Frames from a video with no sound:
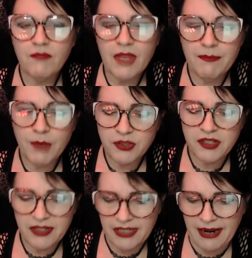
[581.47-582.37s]
Most
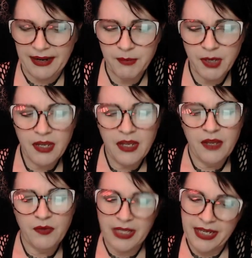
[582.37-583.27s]
of the time,
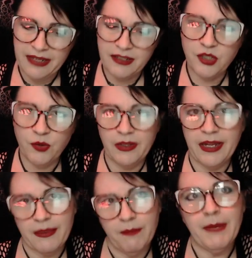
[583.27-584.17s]
the kids, who are,
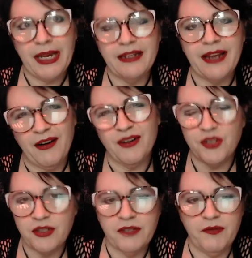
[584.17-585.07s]
like, the main
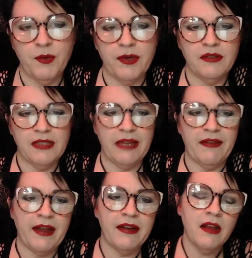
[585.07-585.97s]
characters, if you want to say
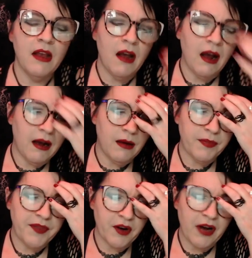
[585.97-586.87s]
that,
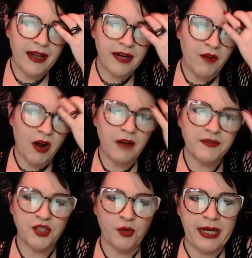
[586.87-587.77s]
they're kind of off
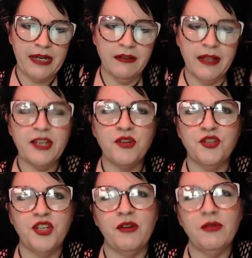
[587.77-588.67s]
screen. Like, you're
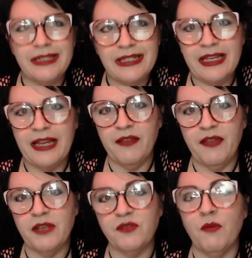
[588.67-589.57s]
generally seeing
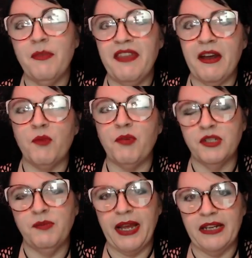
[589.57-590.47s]
things from their
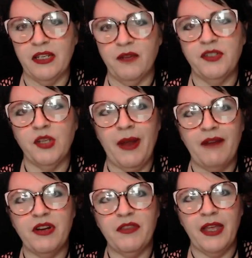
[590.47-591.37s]
perspective. So
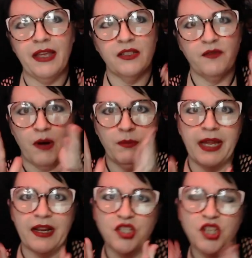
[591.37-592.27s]
everything is from
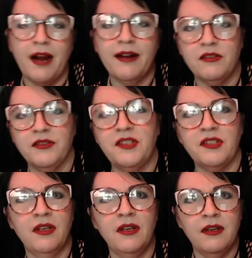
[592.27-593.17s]
like a child's,
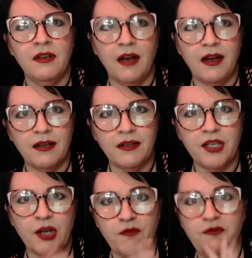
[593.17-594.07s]

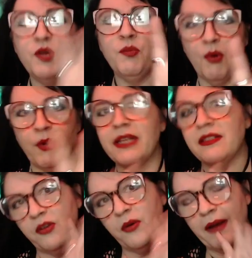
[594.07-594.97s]
you know,
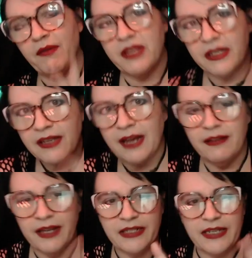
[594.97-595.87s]
viewpoint. So everything's kind
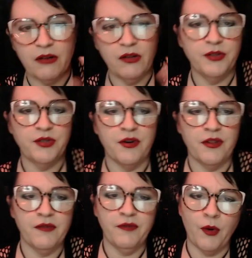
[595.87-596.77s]
of like down closer to
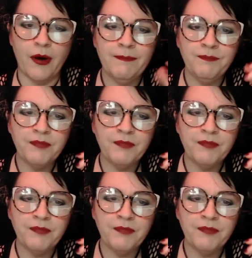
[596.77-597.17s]
the floor.